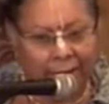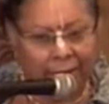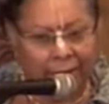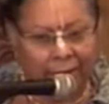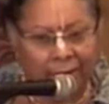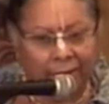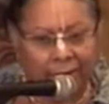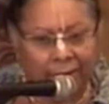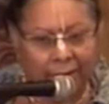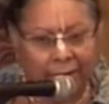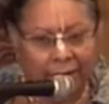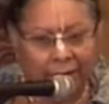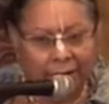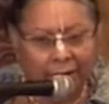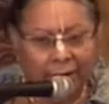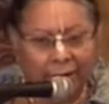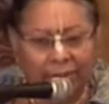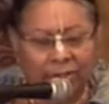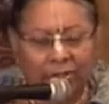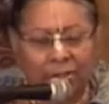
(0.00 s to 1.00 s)
anger.
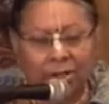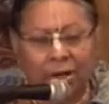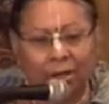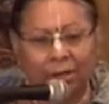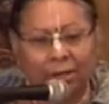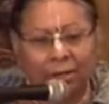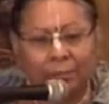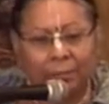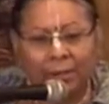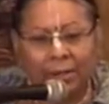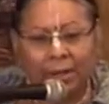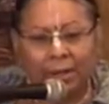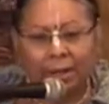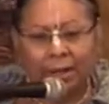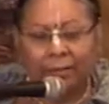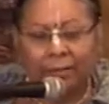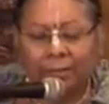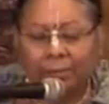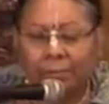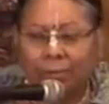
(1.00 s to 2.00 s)
It's totally
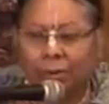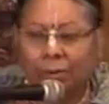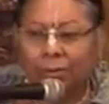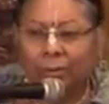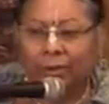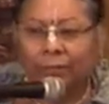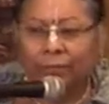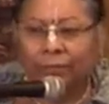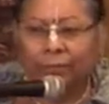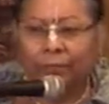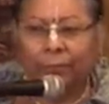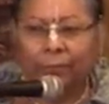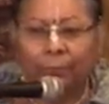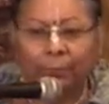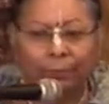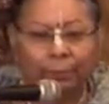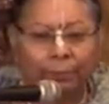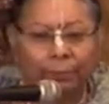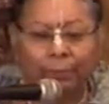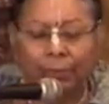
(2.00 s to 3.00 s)
beyond the mode of
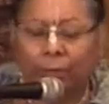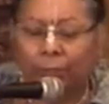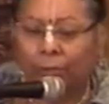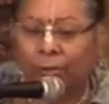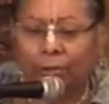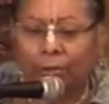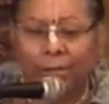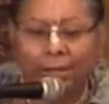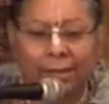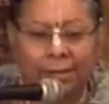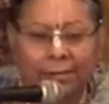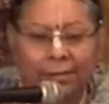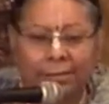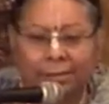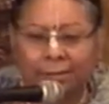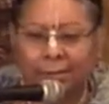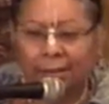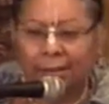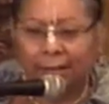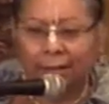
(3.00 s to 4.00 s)

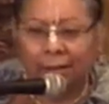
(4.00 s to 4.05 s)
goodness,